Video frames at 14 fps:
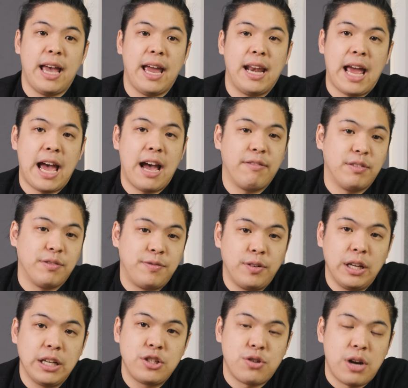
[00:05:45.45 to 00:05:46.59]
and have the
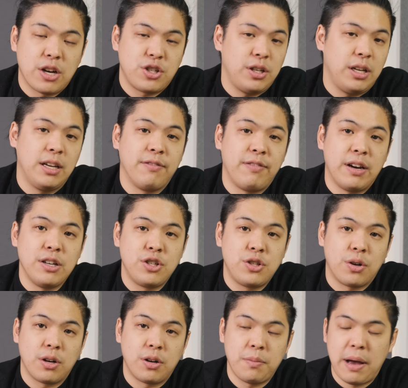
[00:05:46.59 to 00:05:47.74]
full extraction in a very
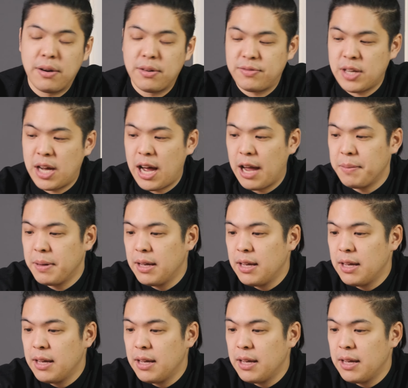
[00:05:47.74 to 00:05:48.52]
shorter amount of time.